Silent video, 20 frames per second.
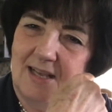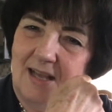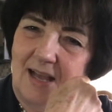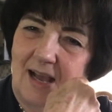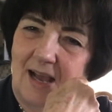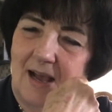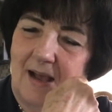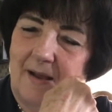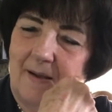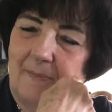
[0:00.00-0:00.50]

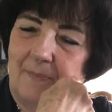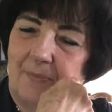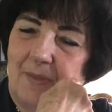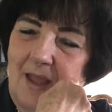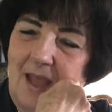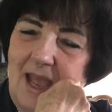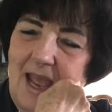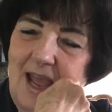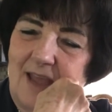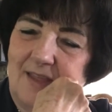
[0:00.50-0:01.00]
and
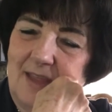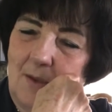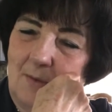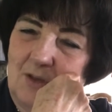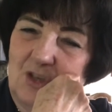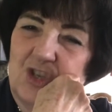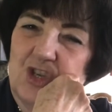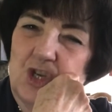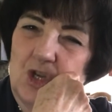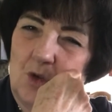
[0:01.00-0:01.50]
they would
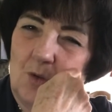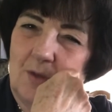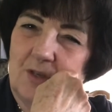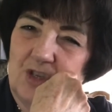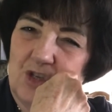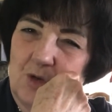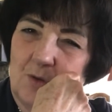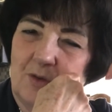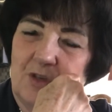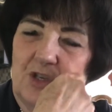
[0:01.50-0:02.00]
chew and
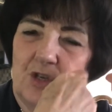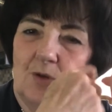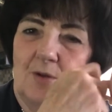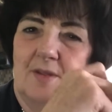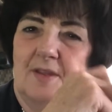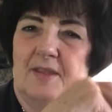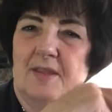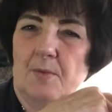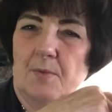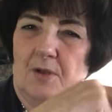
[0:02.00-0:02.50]
chew and chew, and
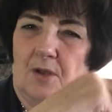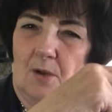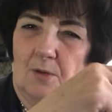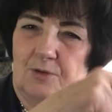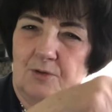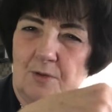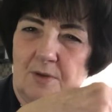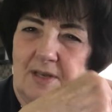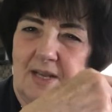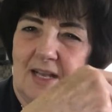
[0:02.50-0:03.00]
then they would go
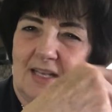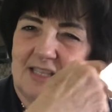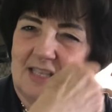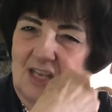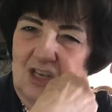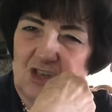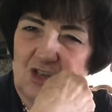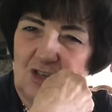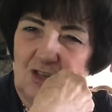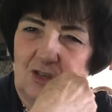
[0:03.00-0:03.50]
to a next
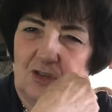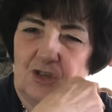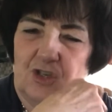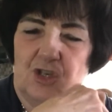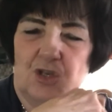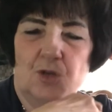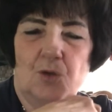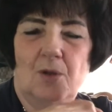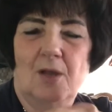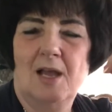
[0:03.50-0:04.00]
section and
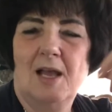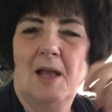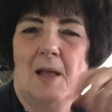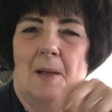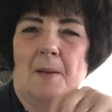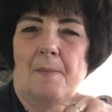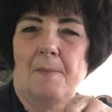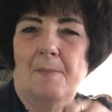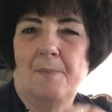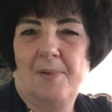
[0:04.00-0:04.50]
chew.
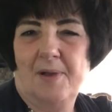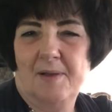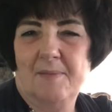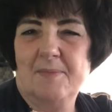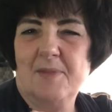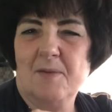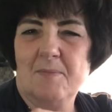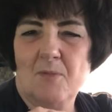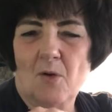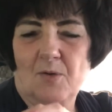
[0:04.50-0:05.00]
But
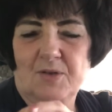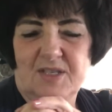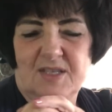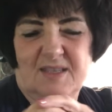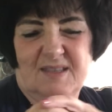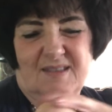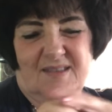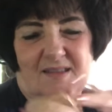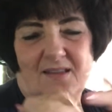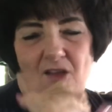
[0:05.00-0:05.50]
the most
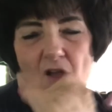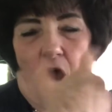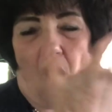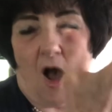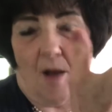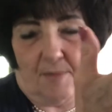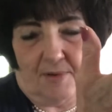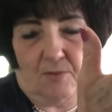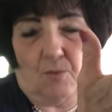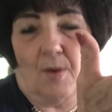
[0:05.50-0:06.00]

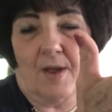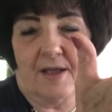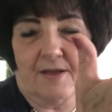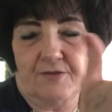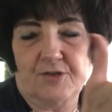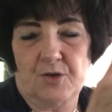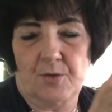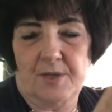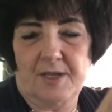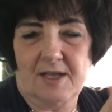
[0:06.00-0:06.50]
common way of
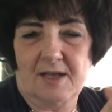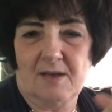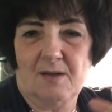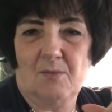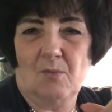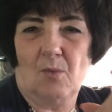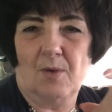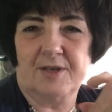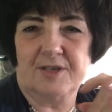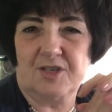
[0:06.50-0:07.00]
doing it
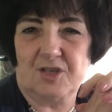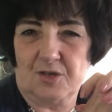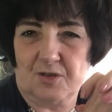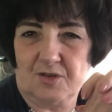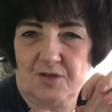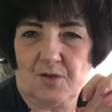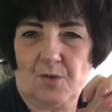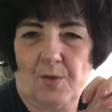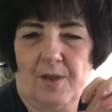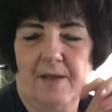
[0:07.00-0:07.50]
was to
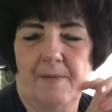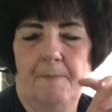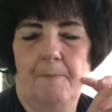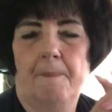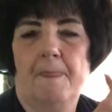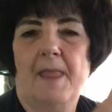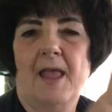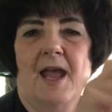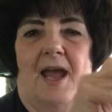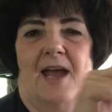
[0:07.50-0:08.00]
scrape.
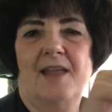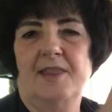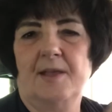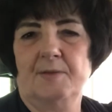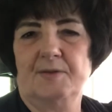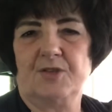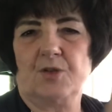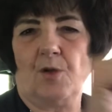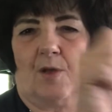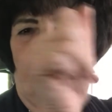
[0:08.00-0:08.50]
And they would
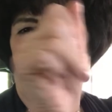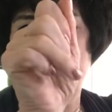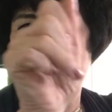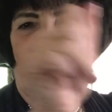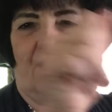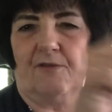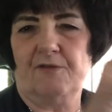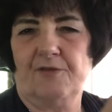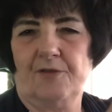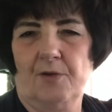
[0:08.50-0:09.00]
scrape
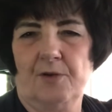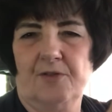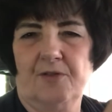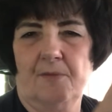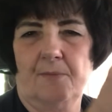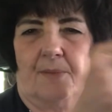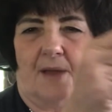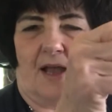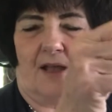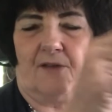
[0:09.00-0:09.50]
back and forth
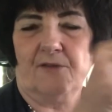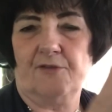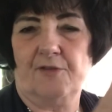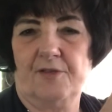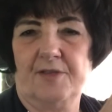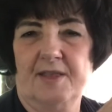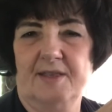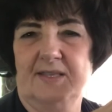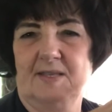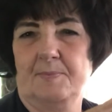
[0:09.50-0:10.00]

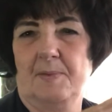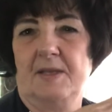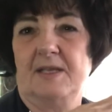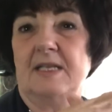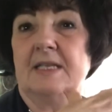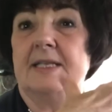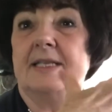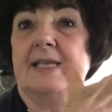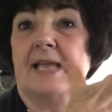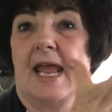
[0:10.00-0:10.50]
and
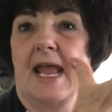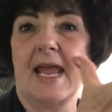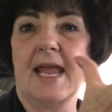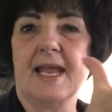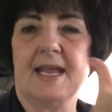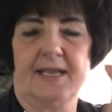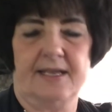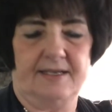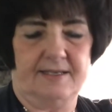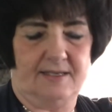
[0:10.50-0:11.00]
spend
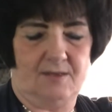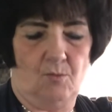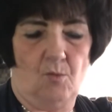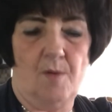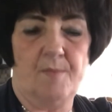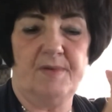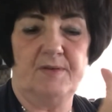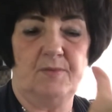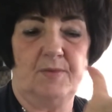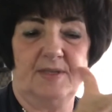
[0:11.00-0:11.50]
days. The
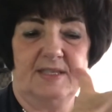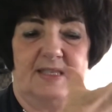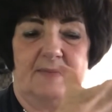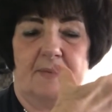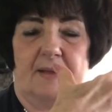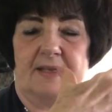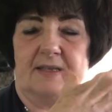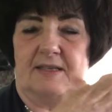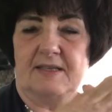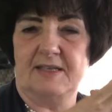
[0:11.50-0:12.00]
women would
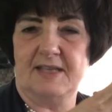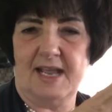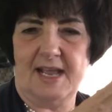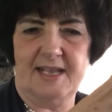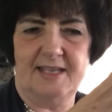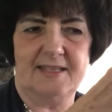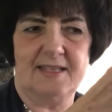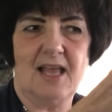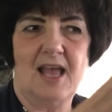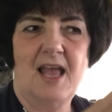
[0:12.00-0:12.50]
spend
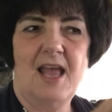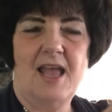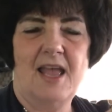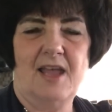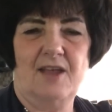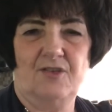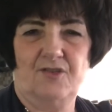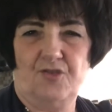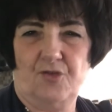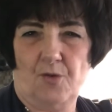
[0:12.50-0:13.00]
days
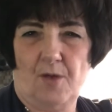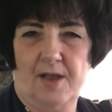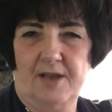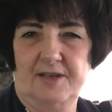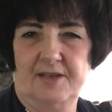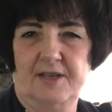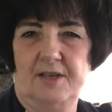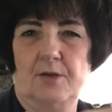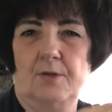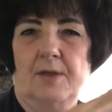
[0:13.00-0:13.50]
in
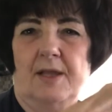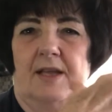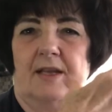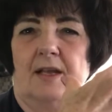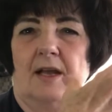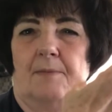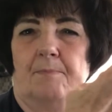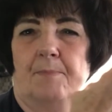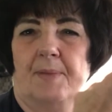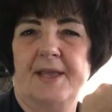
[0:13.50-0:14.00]
trying to get
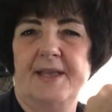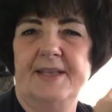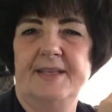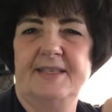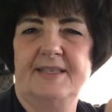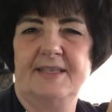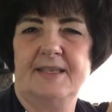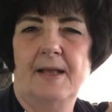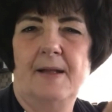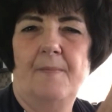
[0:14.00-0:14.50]
a
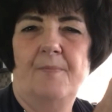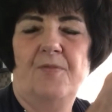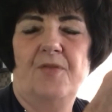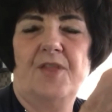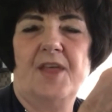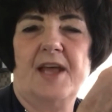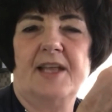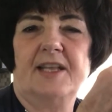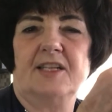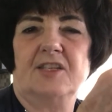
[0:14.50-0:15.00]
piece
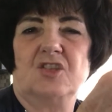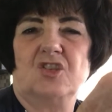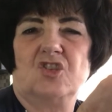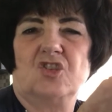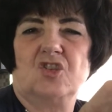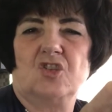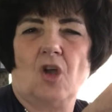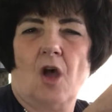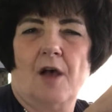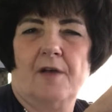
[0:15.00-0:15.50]
that is
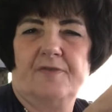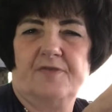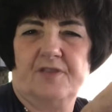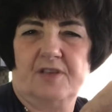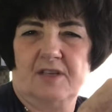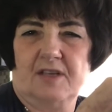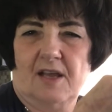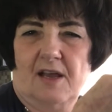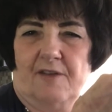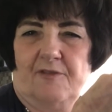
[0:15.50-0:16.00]
soft
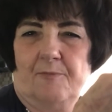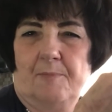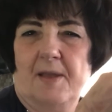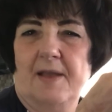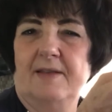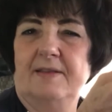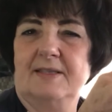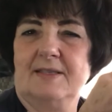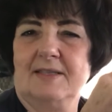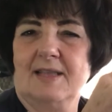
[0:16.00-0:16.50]
enough,
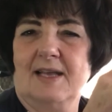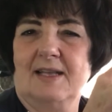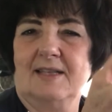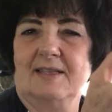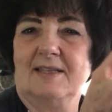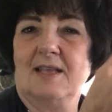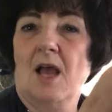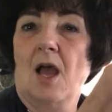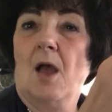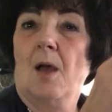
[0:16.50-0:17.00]
piece that
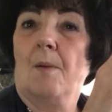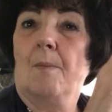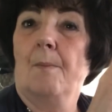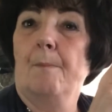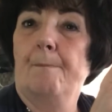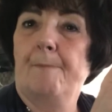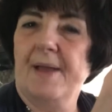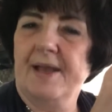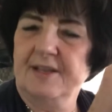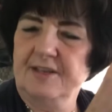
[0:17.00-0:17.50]
is
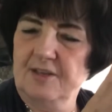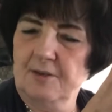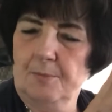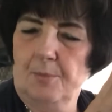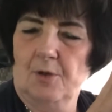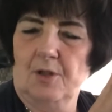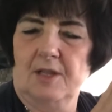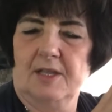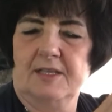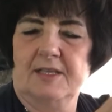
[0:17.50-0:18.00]

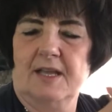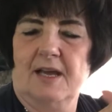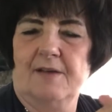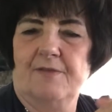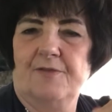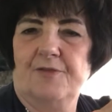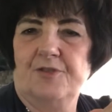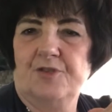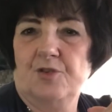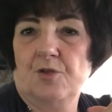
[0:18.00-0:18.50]
bendable
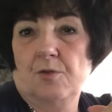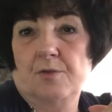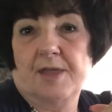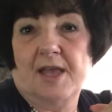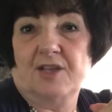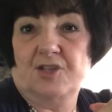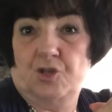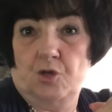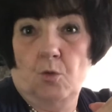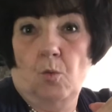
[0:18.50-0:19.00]
enough
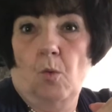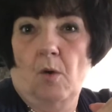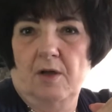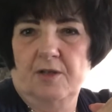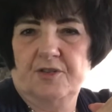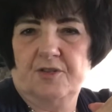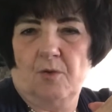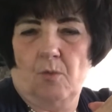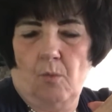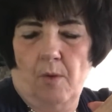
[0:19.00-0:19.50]
that you
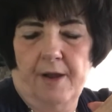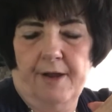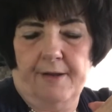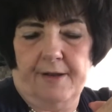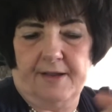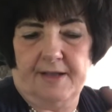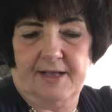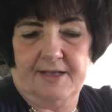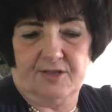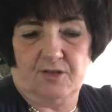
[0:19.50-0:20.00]
want to wear
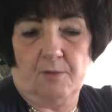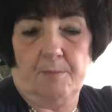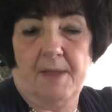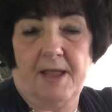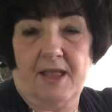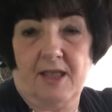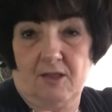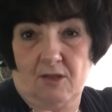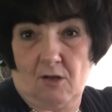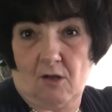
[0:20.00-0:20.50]
it, because they're
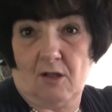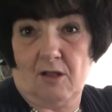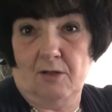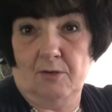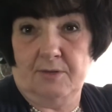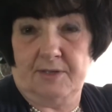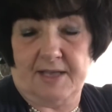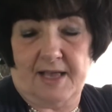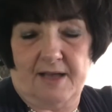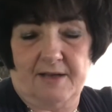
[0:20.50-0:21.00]
making
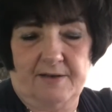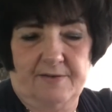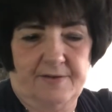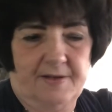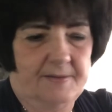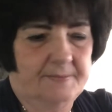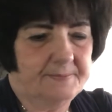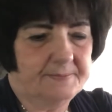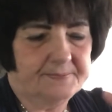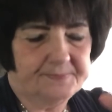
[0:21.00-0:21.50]
clothes out of
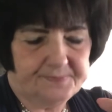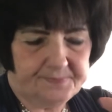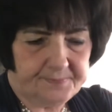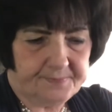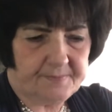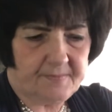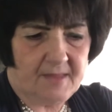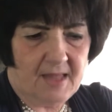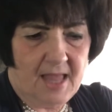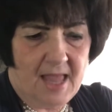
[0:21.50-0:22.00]
it.
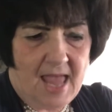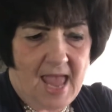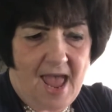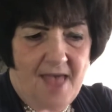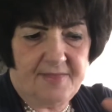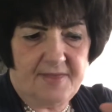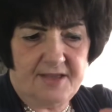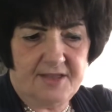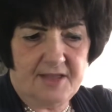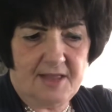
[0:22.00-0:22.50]

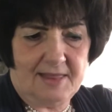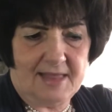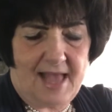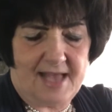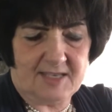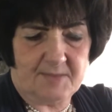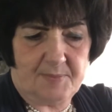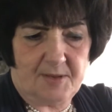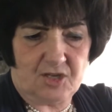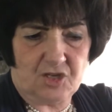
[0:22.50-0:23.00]
And then the
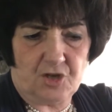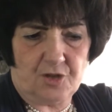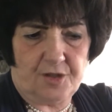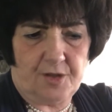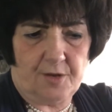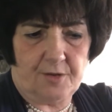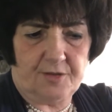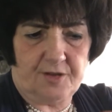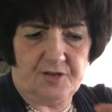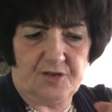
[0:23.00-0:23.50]
last picture
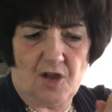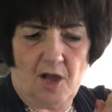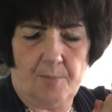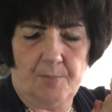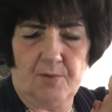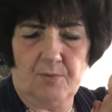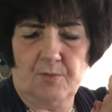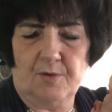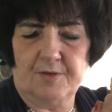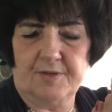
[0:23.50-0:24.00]
there at the top
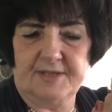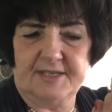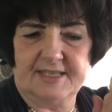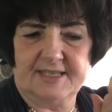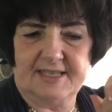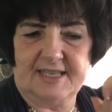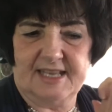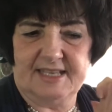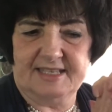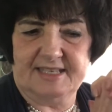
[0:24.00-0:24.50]
one, where it
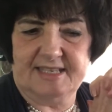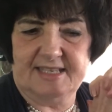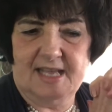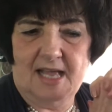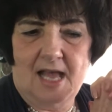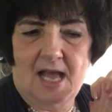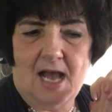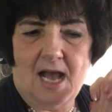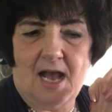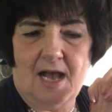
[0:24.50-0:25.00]
says,
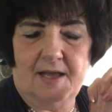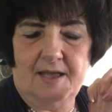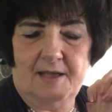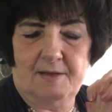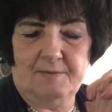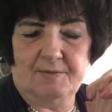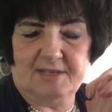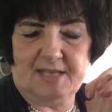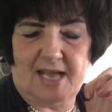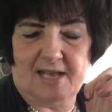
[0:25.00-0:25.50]

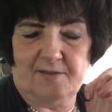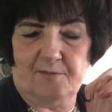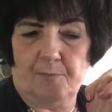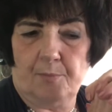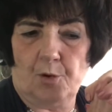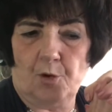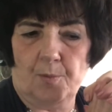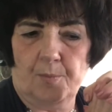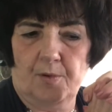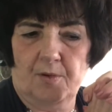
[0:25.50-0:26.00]
it's kind of
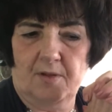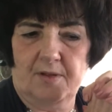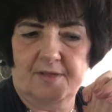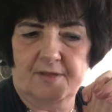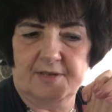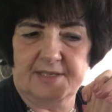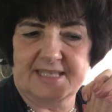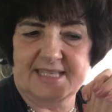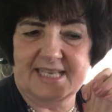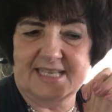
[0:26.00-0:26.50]
purple and
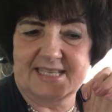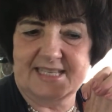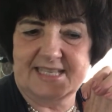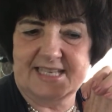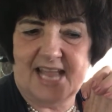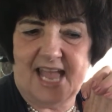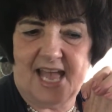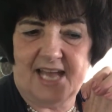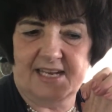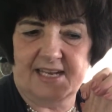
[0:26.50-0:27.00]
it says
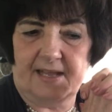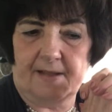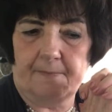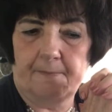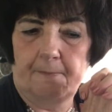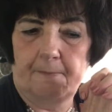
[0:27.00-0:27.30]
tanning.